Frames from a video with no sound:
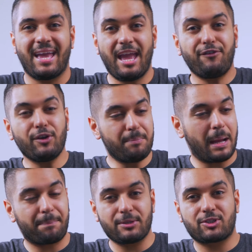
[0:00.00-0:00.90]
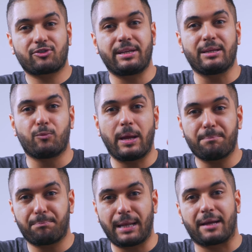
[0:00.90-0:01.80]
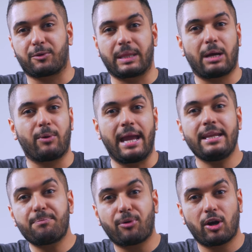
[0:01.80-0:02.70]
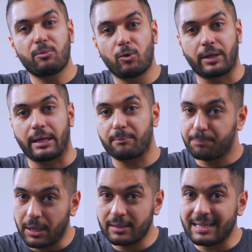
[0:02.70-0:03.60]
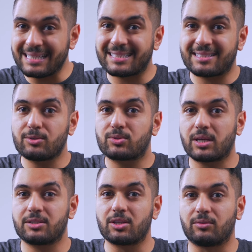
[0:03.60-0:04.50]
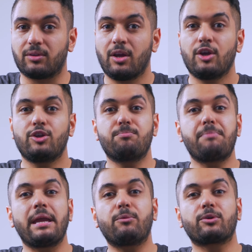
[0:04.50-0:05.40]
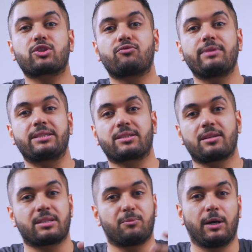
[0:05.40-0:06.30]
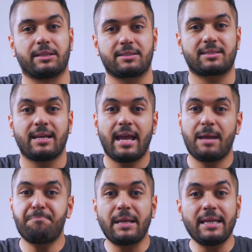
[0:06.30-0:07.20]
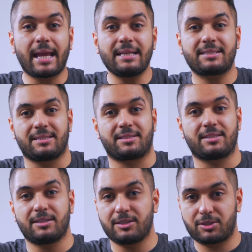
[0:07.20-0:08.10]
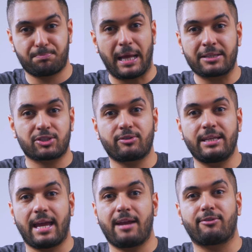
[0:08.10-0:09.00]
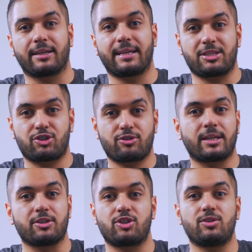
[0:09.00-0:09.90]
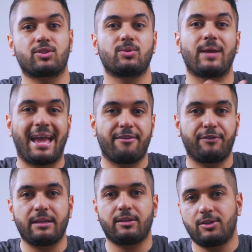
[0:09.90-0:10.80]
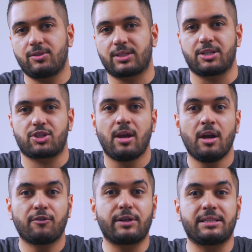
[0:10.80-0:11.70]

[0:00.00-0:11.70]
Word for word: If your MacBook screen went black without any prior warning, but it still turns on, you may want to restart it once. In many cases, this black screen error gets triggered due to heavy usage. For